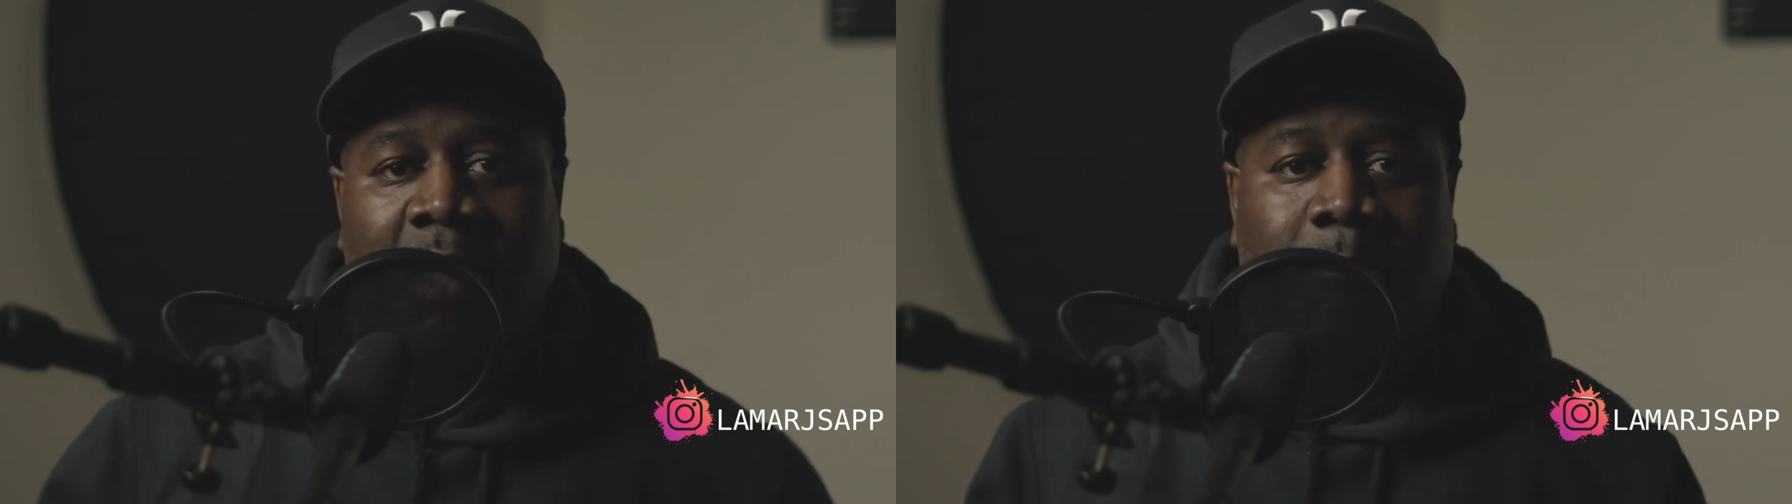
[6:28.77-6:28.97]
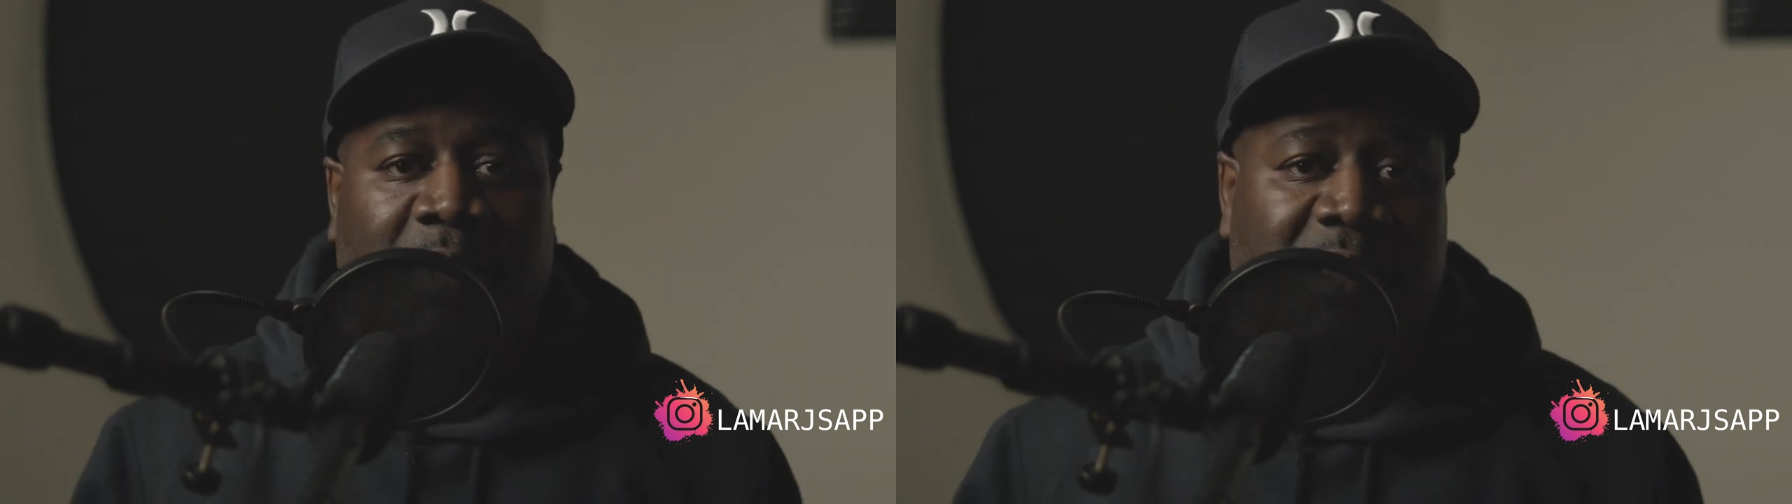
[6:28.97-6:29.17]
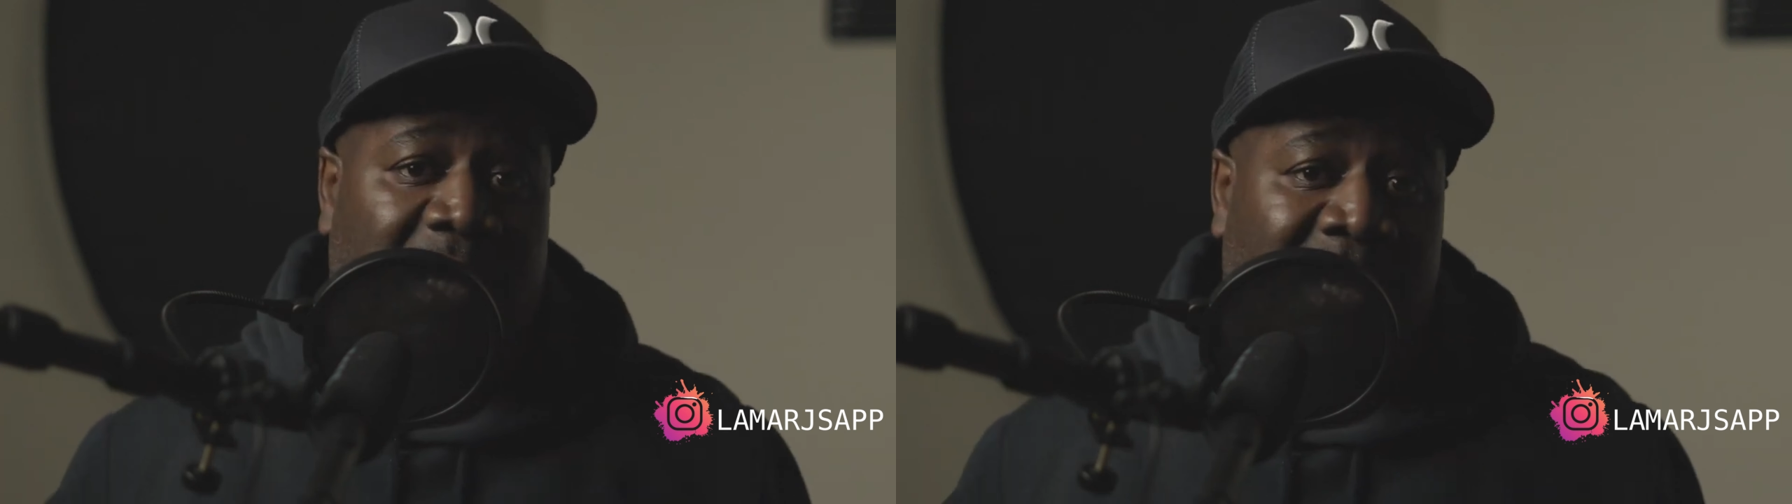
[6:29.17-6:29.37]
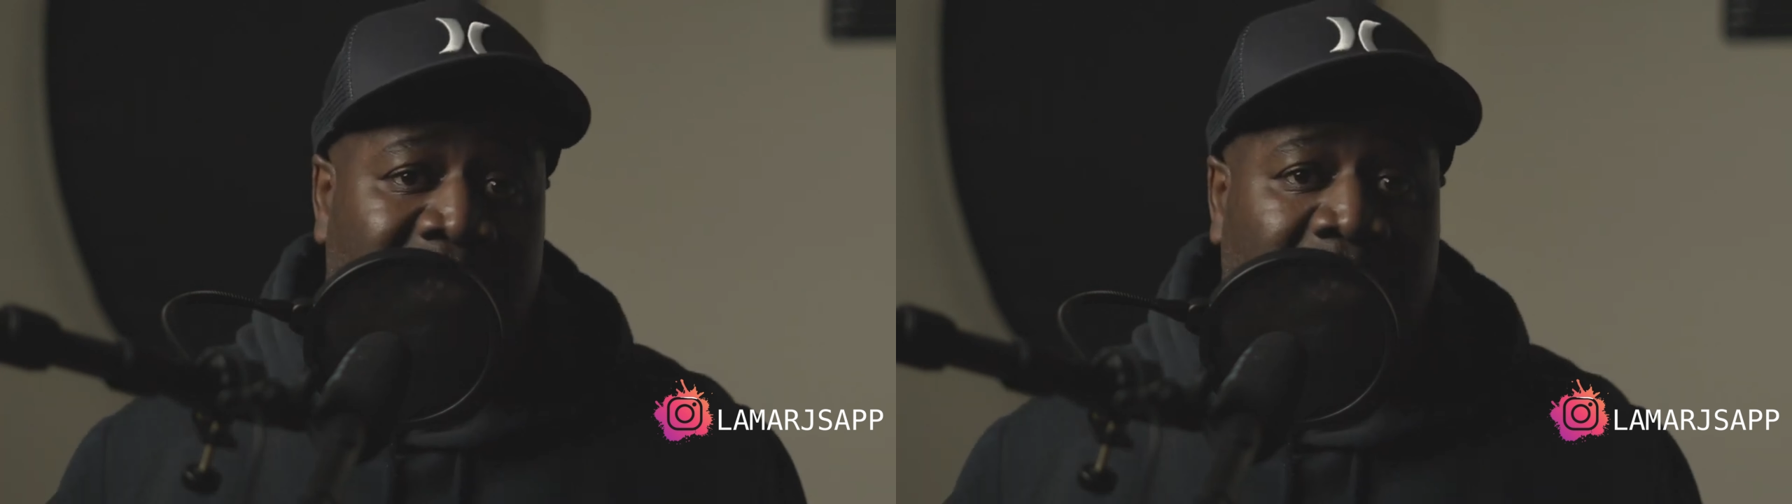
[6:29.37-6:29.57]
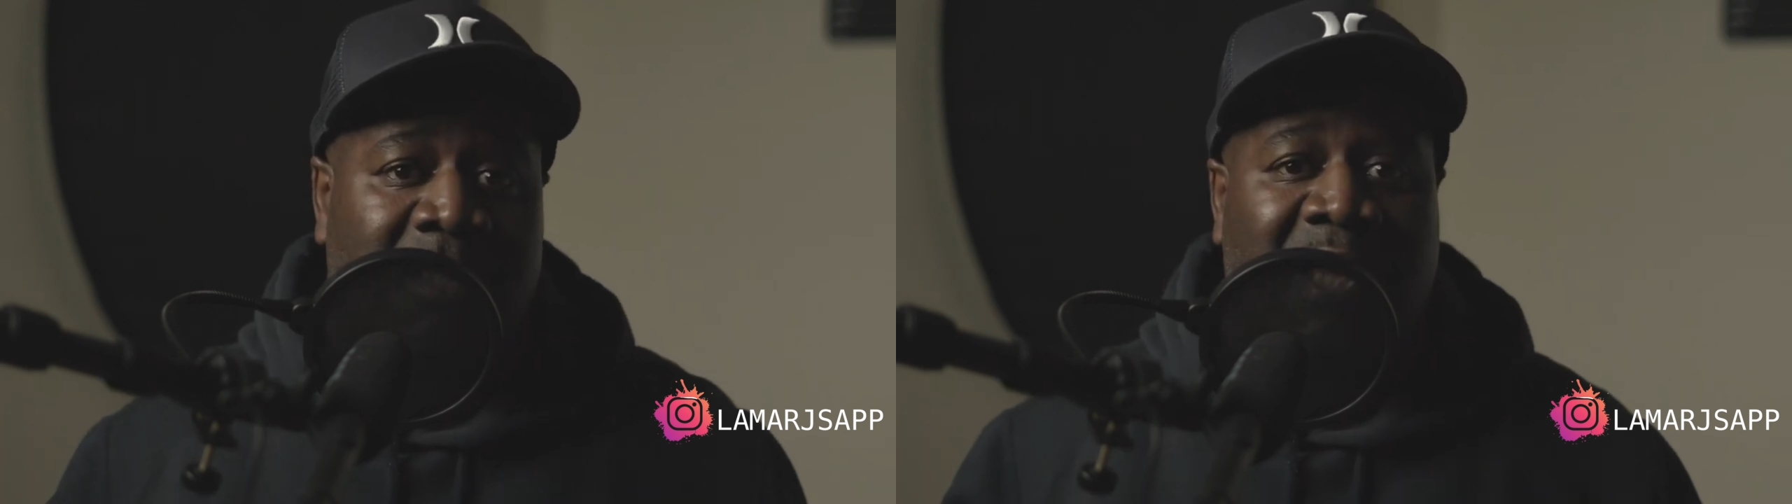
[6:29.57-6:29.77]
But at the
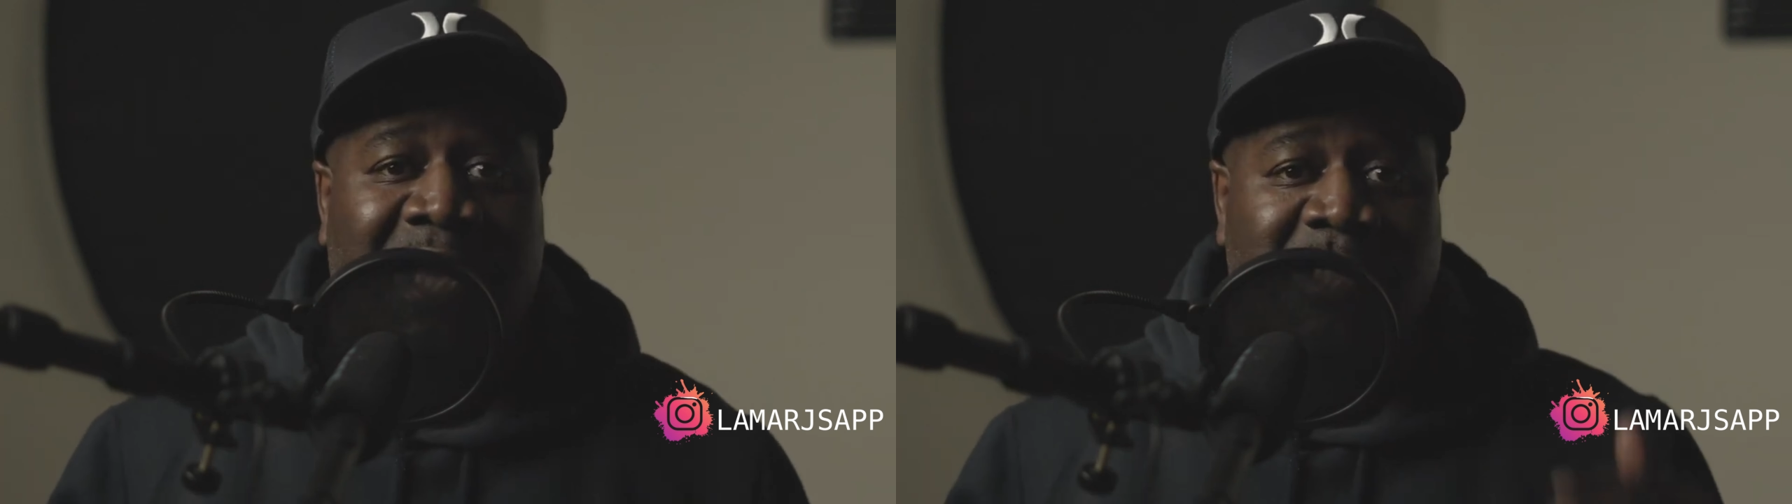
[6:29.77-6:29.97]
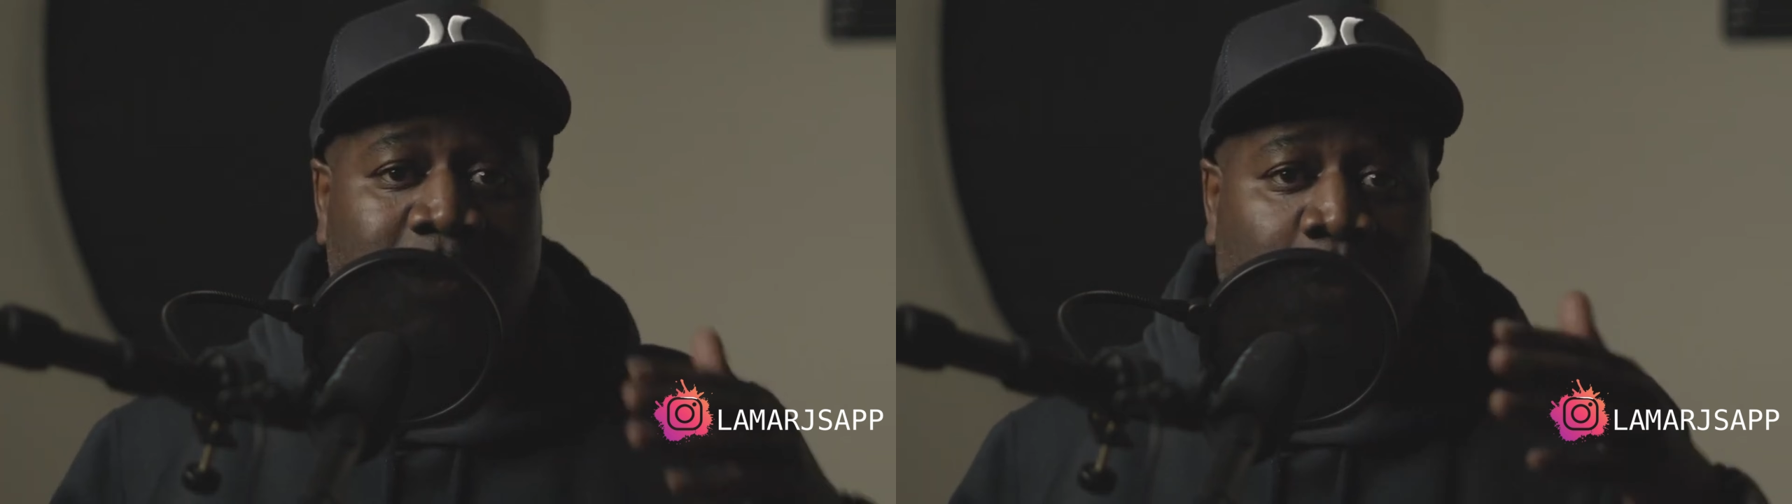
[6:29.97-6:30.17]
end of the day, I just